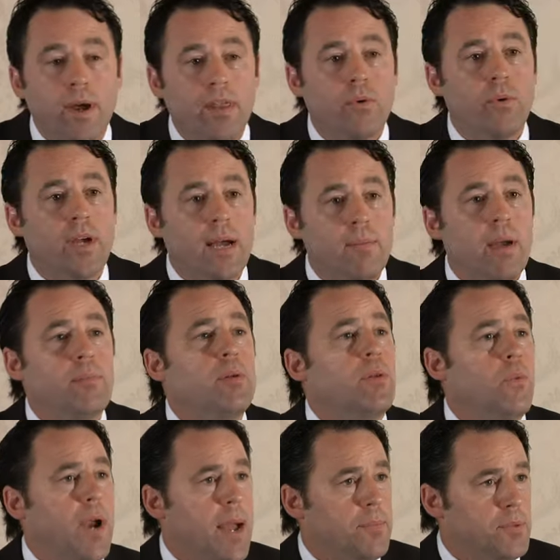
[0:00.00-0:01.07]
by the way, I might be
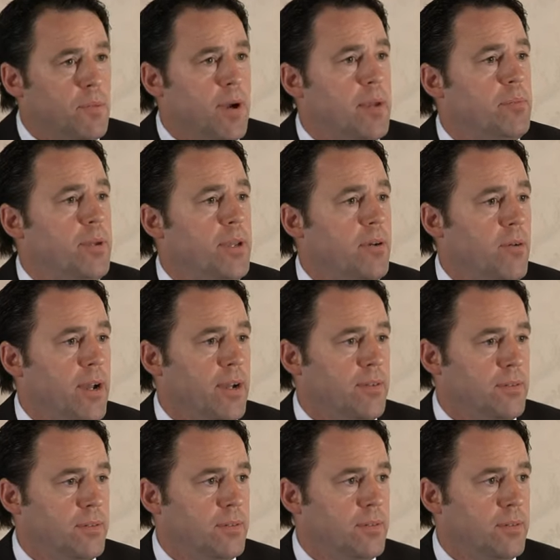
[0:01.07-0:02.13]
able to wrap some IP
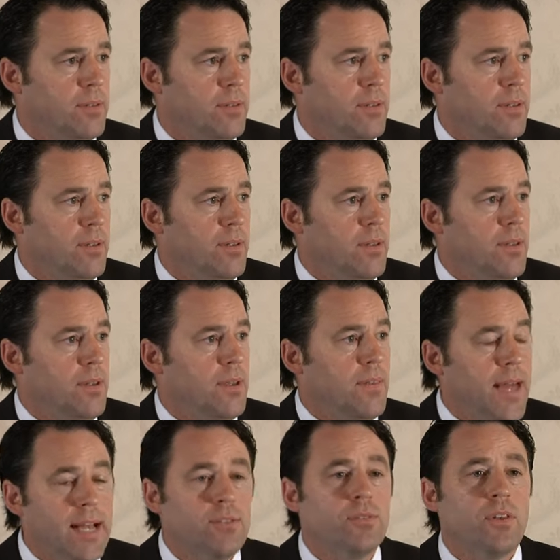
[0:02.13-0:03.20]
around. And
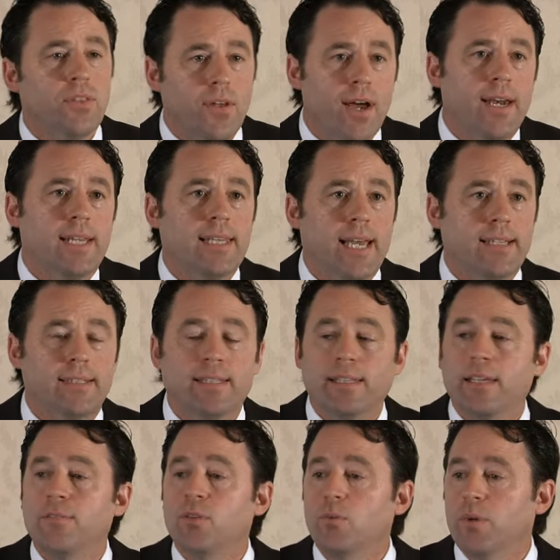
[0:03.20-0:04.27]
that's the thought I'd like to
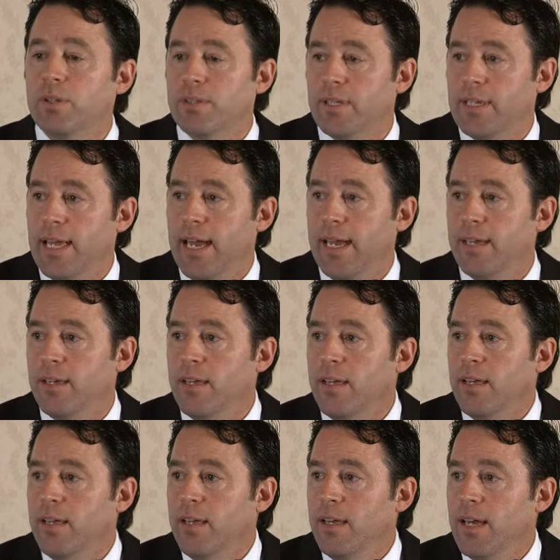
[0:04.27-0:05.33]
leave you with today
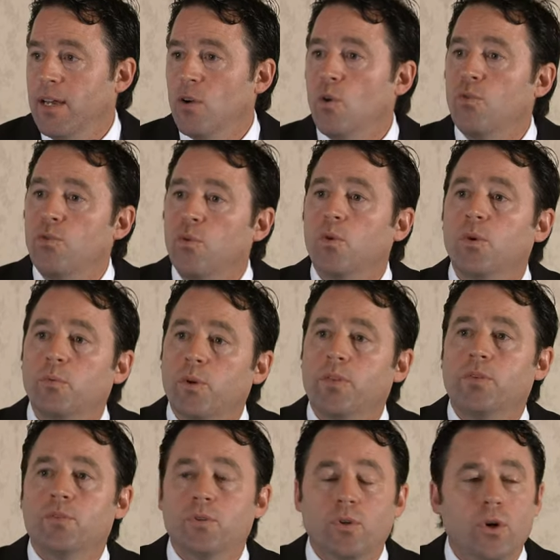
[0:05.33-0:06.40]
and go forward
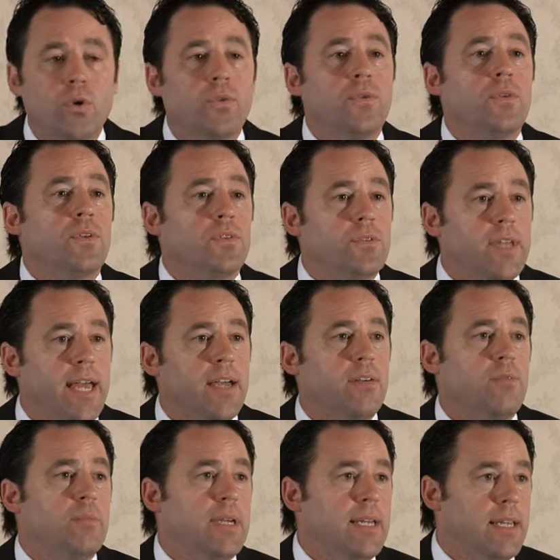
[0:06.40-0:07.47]
with as you go through this day
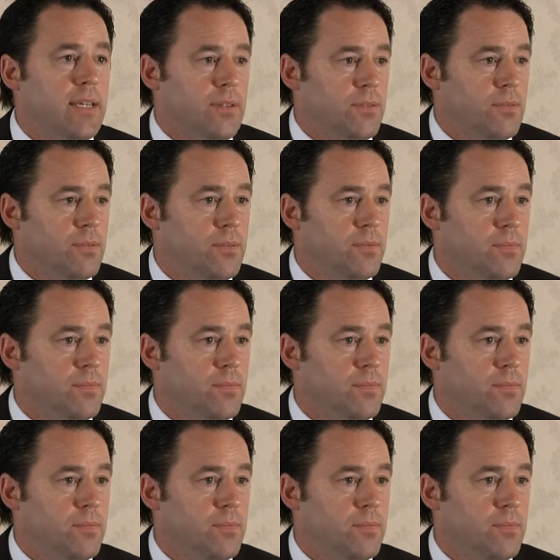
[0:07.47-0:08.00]
of meetings.